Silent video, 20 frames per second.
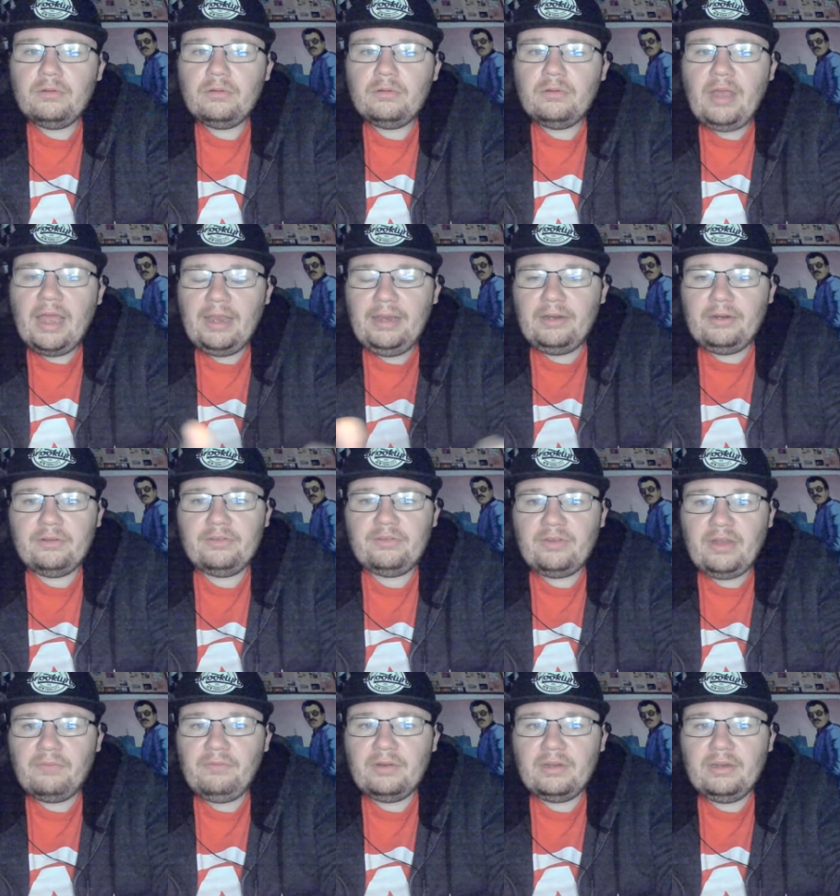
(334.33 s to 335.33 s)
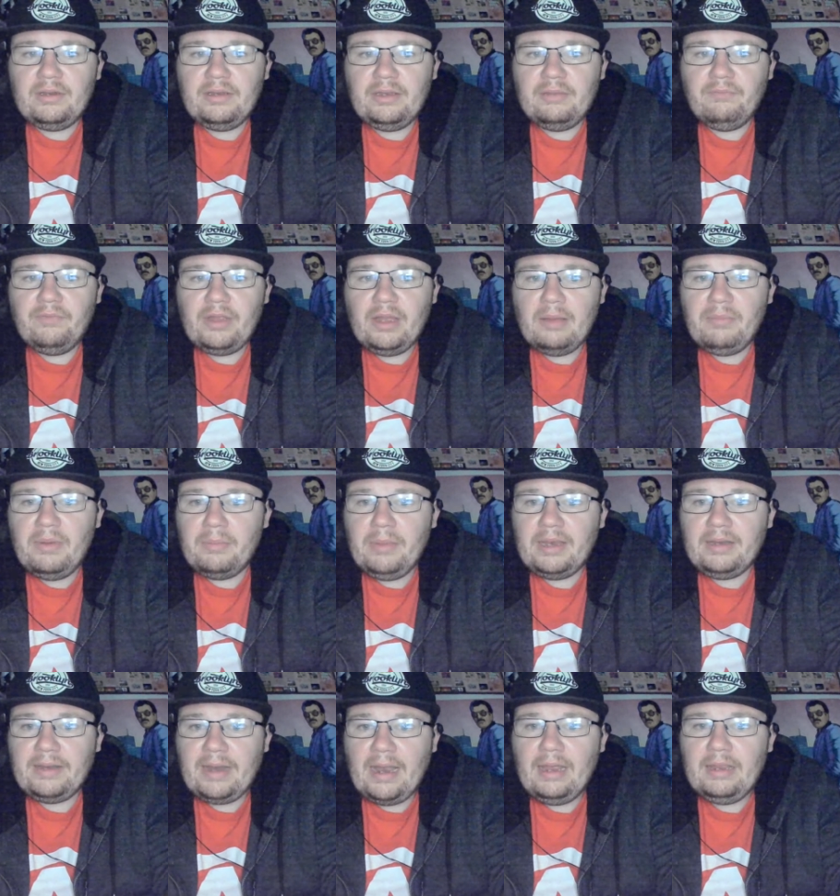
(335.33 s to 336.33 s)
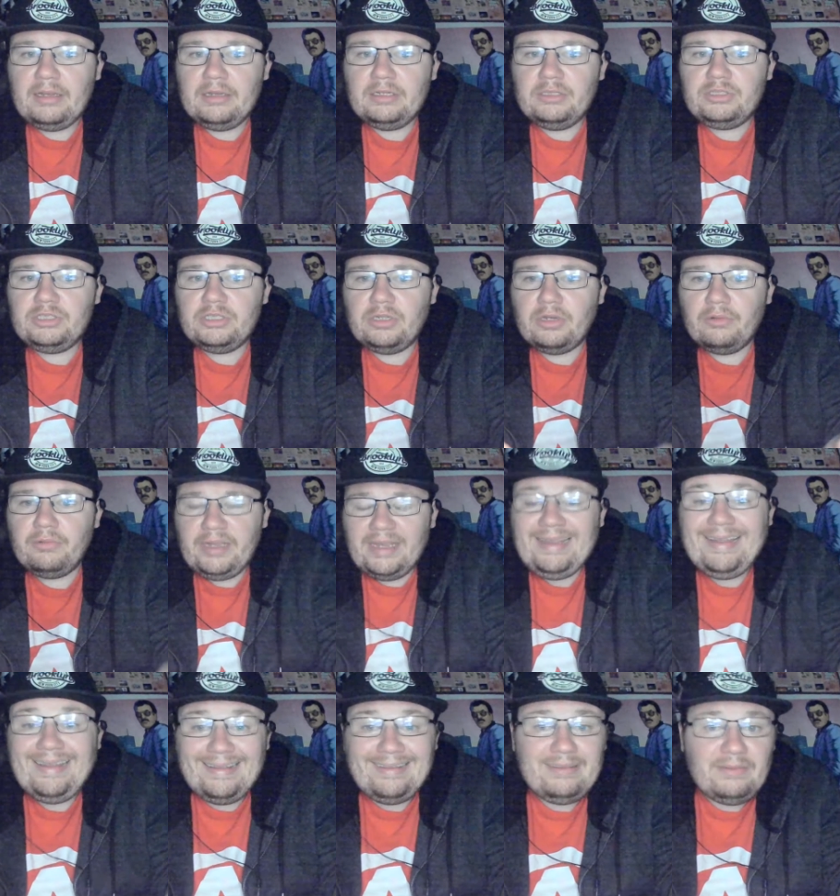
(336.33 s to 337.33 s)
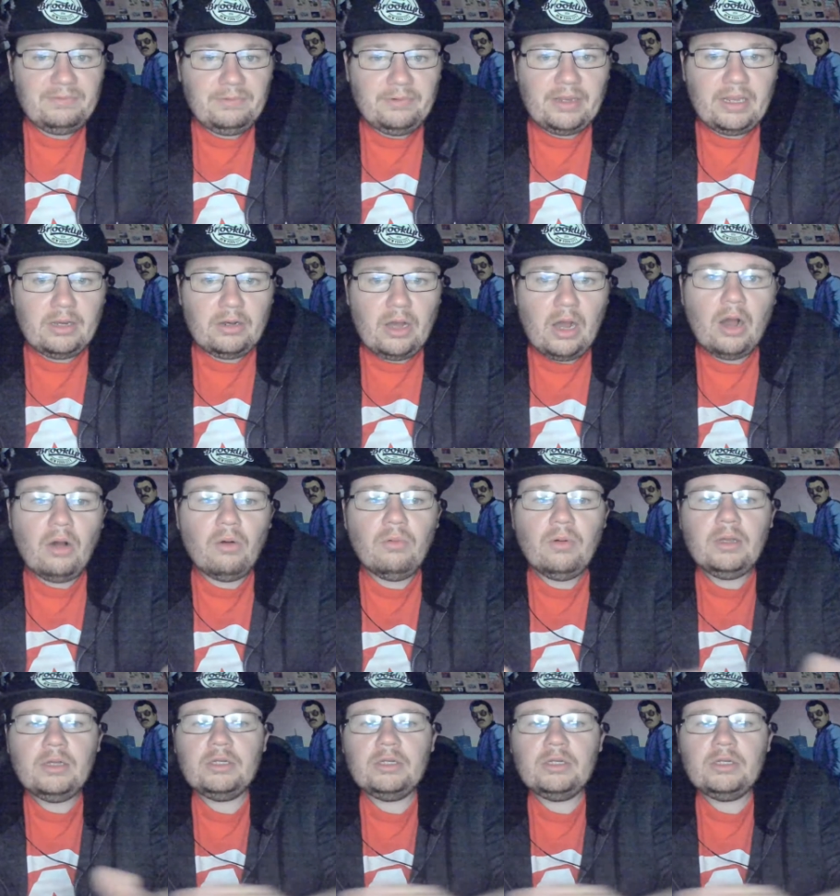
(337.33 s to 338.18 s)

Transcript: Hager's definitely in the MMA cage. You know, he is 3-0.